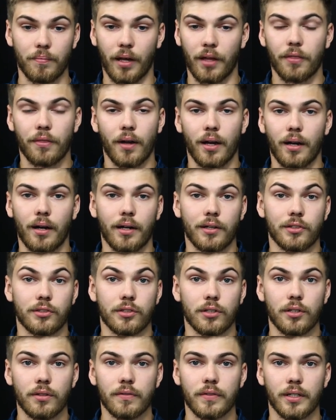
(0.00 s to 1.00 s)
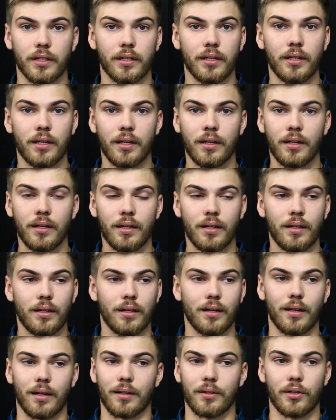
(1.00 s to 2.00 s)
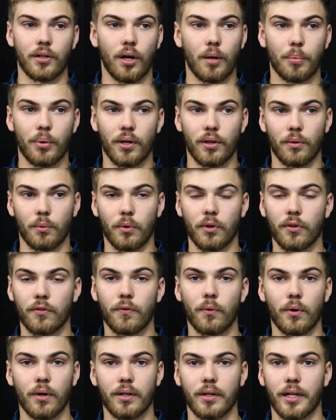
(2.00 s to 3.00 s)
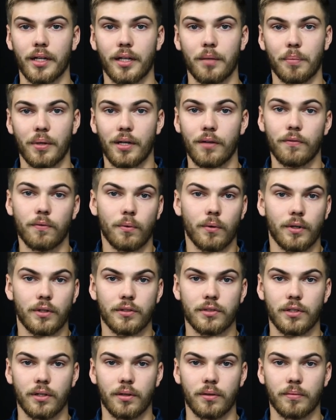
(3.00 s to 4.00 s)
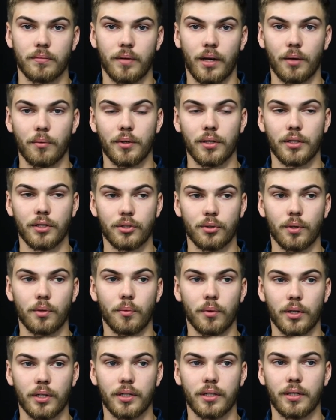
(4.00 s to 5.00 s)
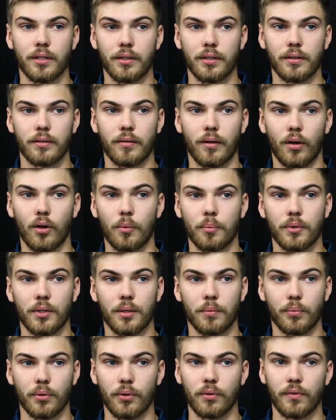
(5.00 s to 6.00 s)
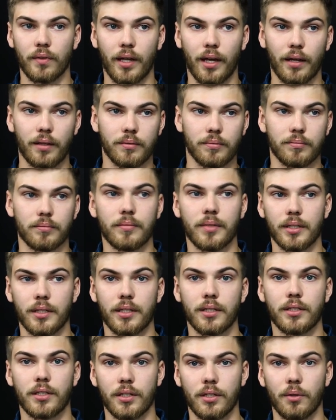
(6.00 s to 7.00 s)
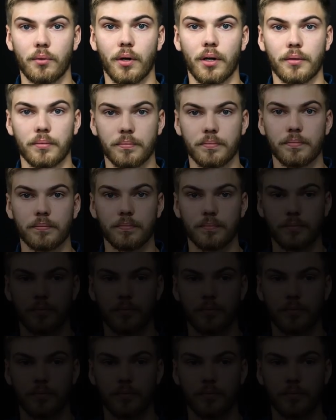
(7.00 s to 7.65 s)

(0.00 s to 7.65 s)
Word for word: I, I thought I deserved. And uh, you know, I put in the work for it, and I get paid for it. So I really enjoy working here, and I hope to improve that and, and continue on.